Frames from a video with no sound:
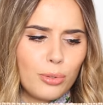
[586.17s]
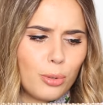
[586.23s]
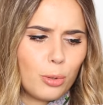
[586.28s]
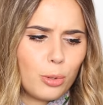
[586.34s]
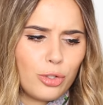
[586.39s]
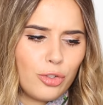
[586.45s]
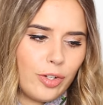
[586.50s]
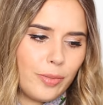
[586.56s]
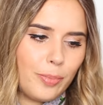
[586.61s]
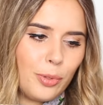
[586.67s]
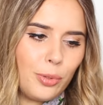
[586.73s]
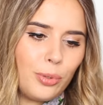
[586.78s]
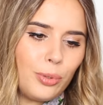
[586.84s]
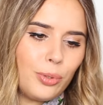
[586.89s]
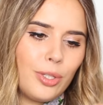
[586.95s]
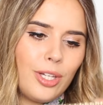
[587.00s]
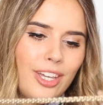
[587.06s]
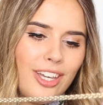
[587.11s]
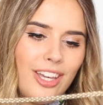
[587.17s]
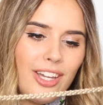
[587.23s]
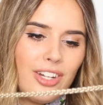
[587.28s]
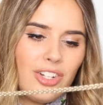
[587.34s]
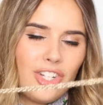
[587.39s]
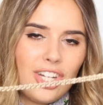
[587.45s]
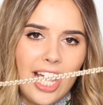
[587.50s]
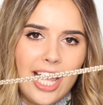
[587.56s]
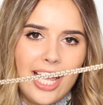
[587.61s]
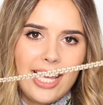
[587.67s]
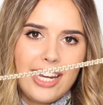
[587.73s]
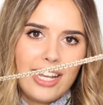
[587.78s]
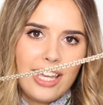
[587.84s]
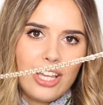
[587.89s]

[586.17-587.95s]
quadruple chain.